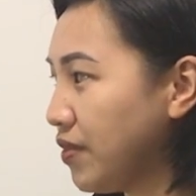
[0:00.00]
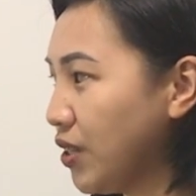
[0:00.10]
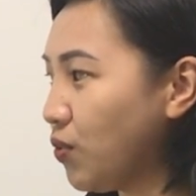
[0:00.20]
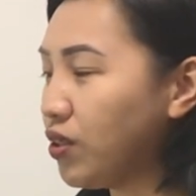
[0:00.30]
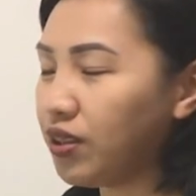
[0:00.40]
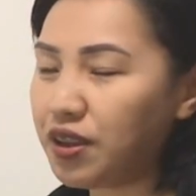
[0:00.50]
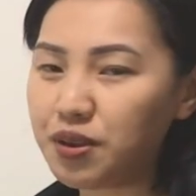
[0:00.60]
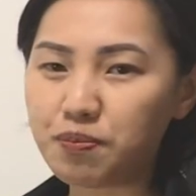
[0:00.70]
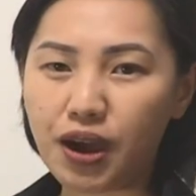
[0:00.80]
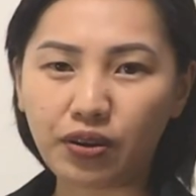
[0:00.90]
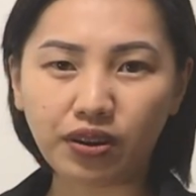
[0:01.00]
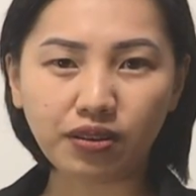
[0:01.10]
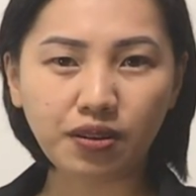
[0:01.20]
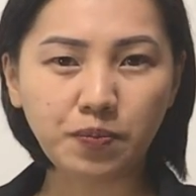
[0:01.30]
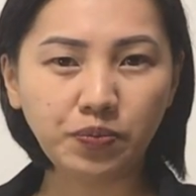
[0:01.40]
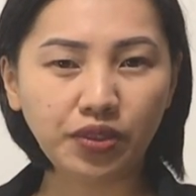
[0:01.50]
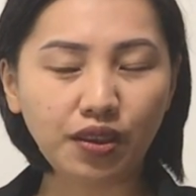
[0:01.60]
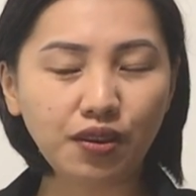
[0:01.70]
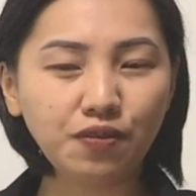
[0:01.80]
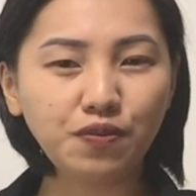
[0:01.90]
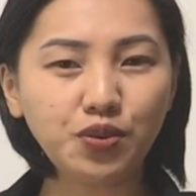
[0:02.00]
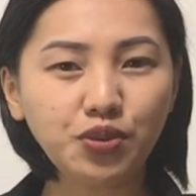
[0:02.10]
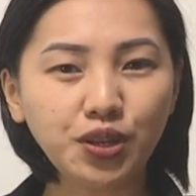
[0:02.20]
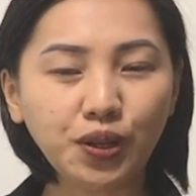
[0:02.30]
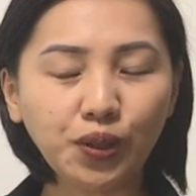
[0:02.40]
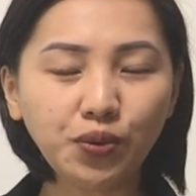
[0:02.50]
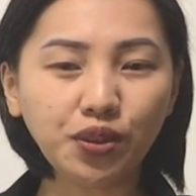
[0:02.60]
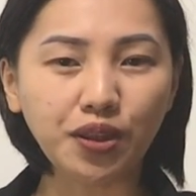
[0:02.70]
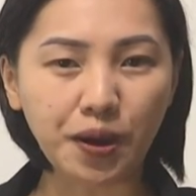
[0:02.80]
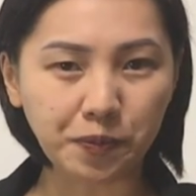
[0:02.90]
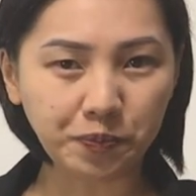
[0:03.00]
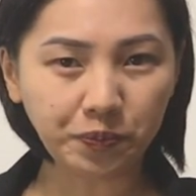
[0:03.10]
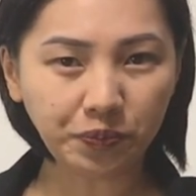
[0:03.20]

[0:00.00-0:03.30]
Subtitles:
Well, think about it. If you include them,